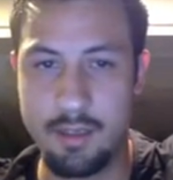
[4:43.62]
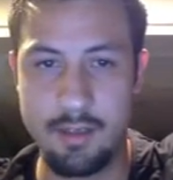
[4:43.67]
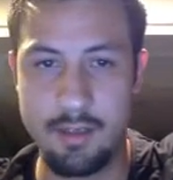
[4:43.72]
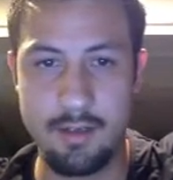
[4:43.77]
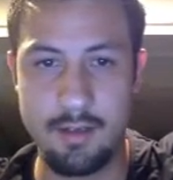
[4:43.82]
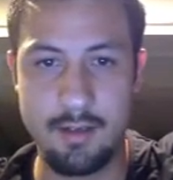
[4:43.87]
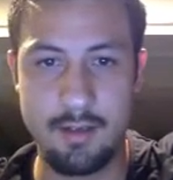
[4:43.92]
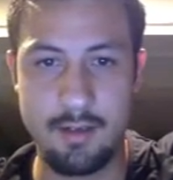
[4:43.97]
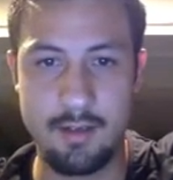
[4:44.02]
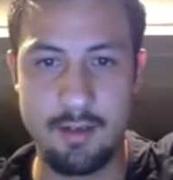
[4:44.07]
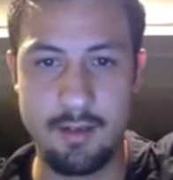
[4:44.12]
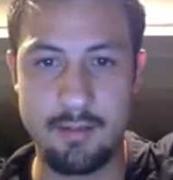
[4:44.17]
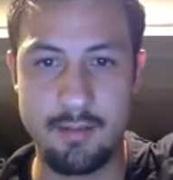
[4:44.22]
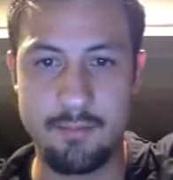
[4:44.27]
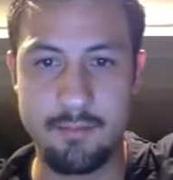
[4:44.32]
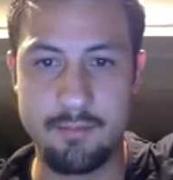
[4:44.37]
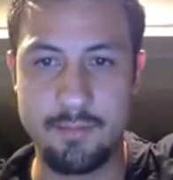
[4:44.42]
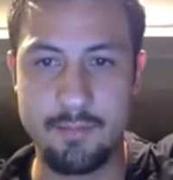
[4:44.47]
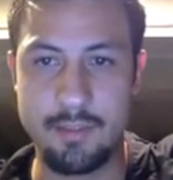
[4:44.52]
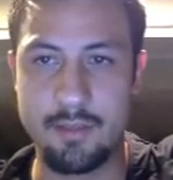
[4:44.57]

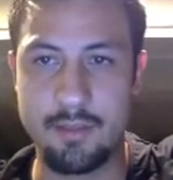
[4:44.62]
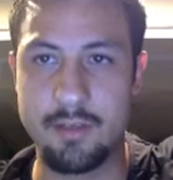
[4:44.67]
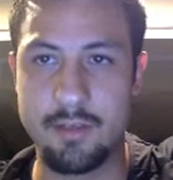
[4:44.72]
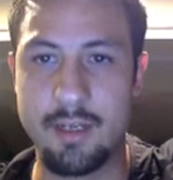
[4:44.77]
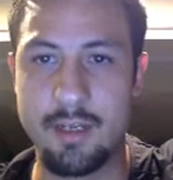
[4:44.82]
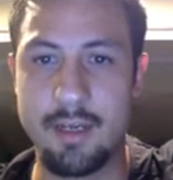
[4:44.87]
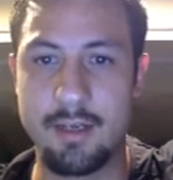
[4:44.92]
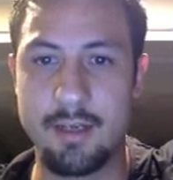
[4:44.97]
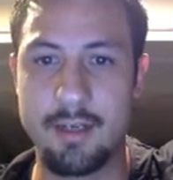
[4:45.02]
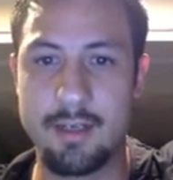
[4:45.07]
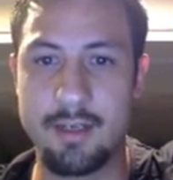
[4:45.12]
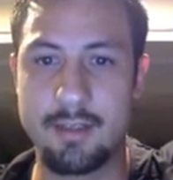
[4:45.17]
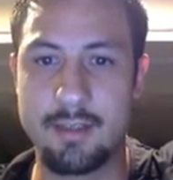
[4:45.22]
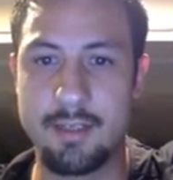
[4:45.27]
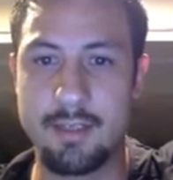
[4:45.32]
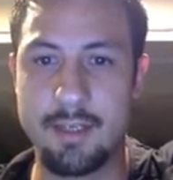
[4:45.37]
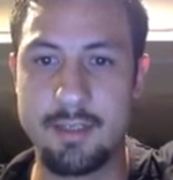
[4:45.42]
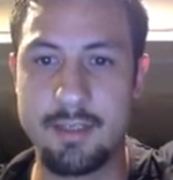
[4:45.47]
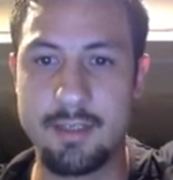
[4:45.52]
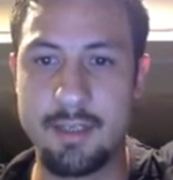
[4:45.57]
So yeah, guys,
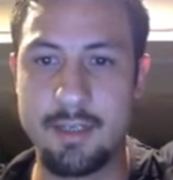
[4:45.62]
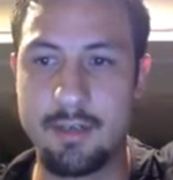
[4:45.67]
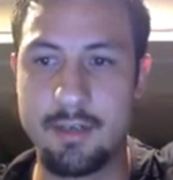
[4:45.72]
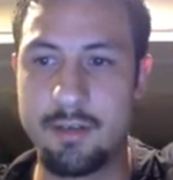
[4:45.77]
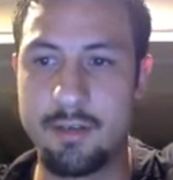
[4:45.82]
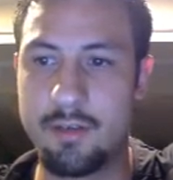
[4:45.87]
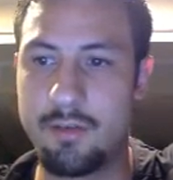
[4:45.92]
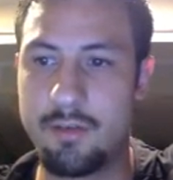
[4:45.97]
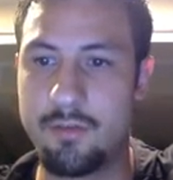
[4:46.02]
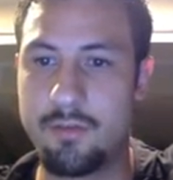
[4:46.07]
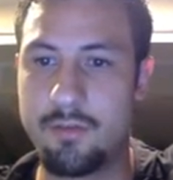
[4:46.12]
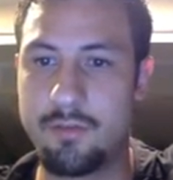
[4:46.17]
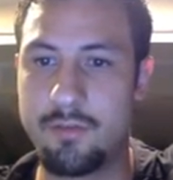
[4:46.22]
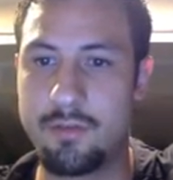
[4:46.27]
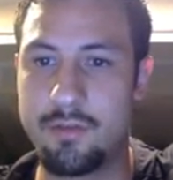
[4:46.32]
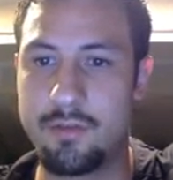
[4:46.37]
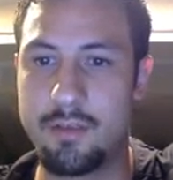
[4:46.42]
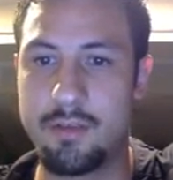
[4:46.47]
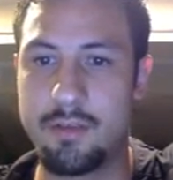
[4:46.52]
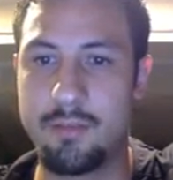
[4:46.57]
that's how you
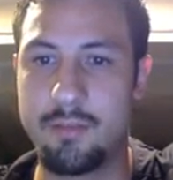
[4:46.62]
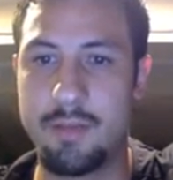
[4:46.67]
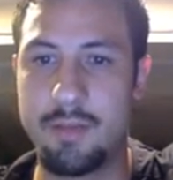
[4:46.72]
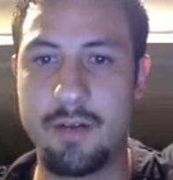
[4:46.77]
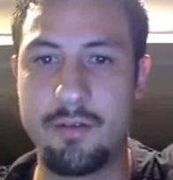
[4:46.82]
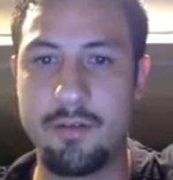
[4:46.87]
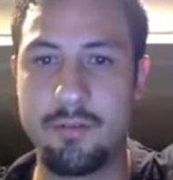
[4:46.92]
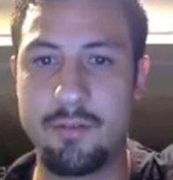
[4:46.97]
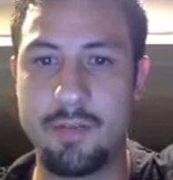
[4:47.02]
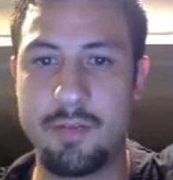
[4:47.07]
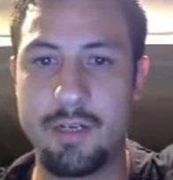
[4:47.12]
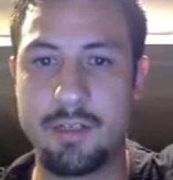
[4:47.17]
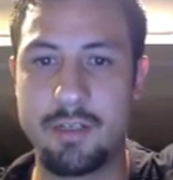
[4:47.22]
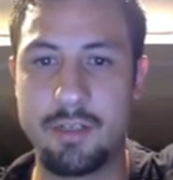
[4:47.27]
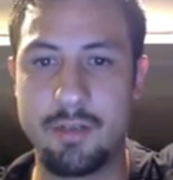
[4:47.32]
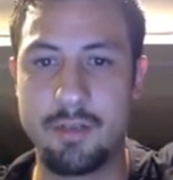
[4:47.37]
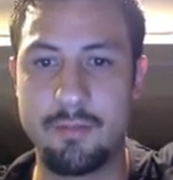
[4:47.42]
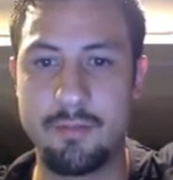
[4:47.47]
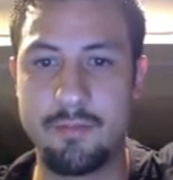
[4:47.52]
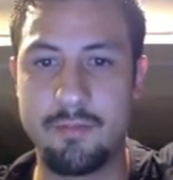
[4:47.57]
delete the powered by
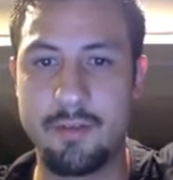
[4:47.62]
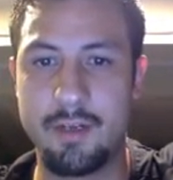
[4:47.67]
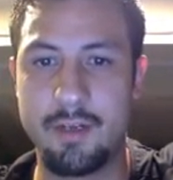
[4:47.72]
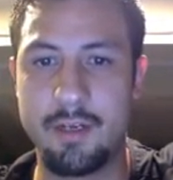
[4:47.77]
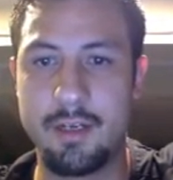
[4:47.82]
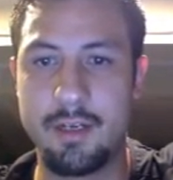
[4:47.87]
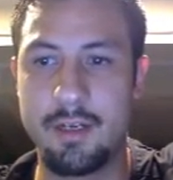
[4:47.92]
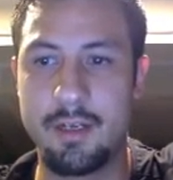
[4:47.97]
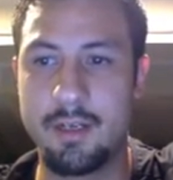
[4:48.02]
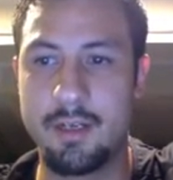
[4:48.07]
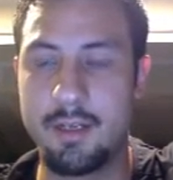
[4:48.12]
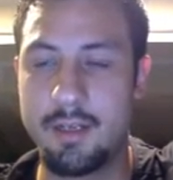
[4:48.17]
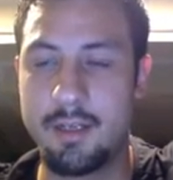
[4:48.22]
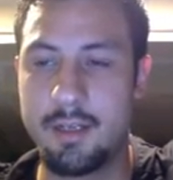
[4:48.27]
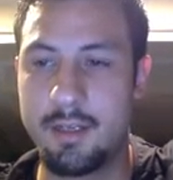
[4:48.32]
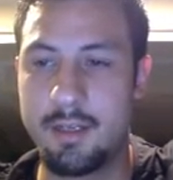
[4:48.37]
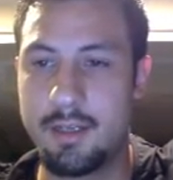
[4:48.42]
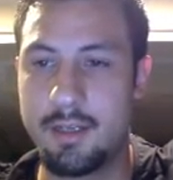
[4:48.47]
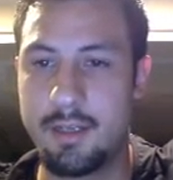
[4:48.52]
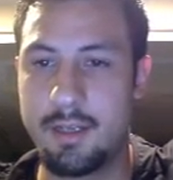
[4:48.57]
Shopify.
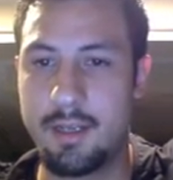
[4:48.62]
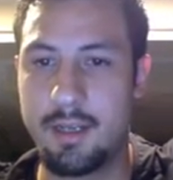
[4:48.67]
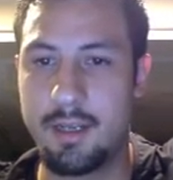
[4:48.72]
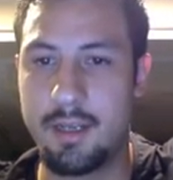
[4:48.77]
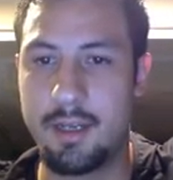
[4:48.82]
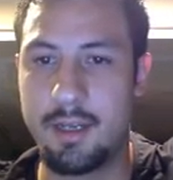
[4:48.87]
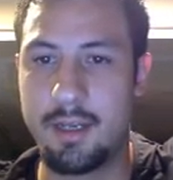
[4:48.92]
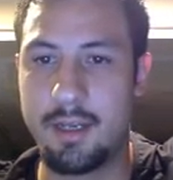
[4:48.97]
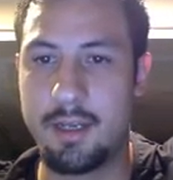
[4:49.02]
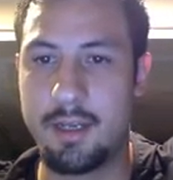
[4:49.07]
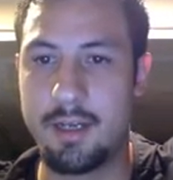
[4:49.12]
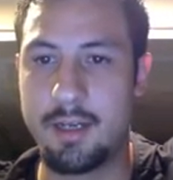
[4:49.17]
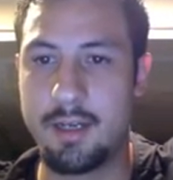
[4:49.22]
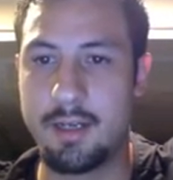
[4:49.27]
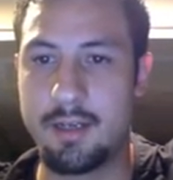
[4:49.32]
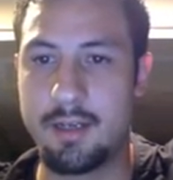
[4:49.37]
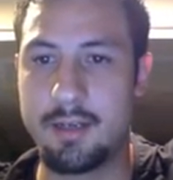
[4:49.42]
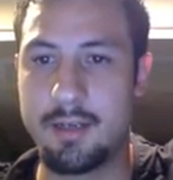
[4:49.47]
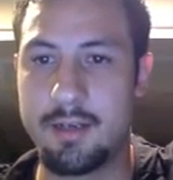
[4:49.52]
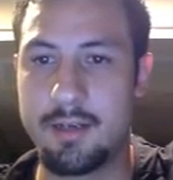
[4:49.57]
And
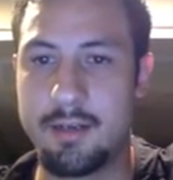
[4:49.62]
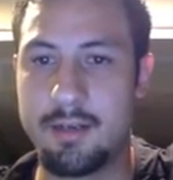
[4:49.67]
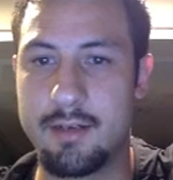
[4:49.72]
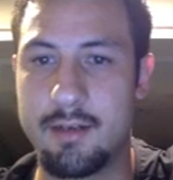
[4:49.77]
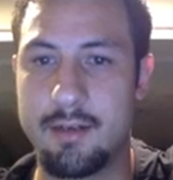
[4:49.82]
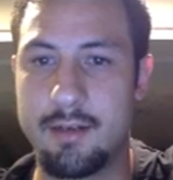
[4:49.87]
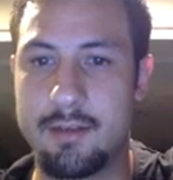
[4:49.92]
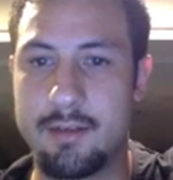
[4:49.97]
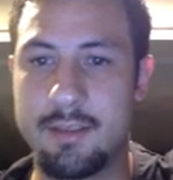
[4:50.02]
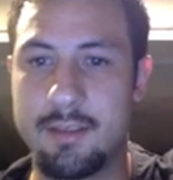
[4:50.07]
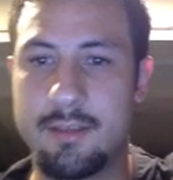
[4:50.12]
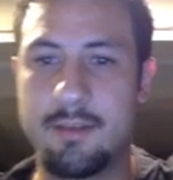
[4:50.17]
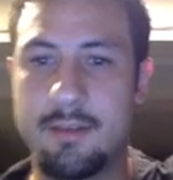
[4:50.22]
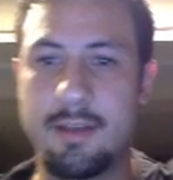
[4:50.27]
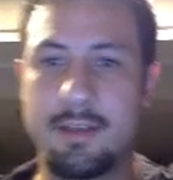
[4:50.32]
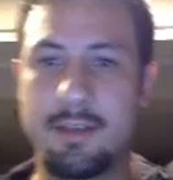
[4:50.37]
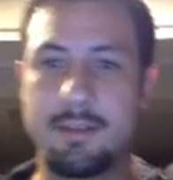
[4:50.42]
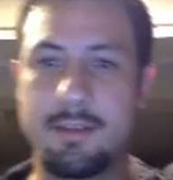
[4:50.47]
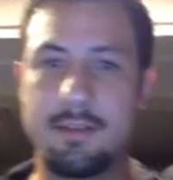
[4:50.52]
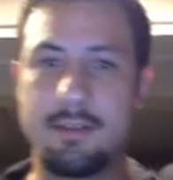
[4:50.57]
I'll see you
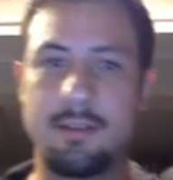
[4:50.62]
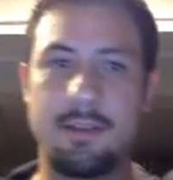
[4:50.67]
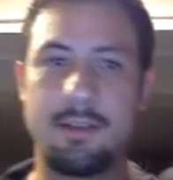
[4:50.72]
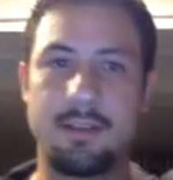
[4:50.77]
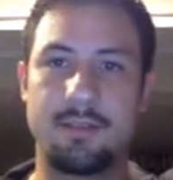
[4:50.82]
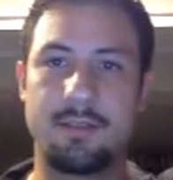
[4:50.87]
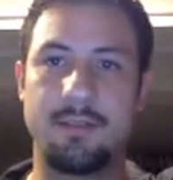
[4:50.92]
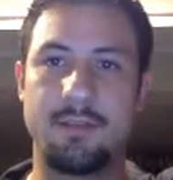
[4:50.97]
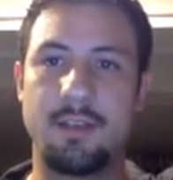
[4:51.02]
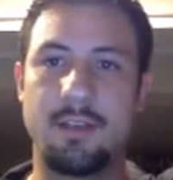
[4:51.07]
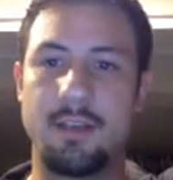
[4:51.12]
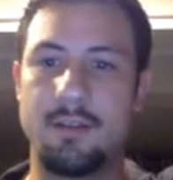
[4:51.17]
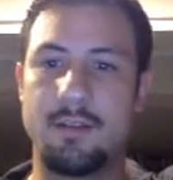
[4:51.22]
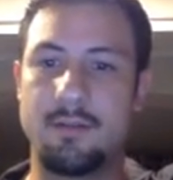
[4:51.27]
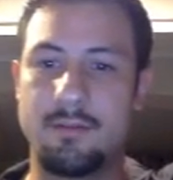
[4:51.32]
guys on the next video.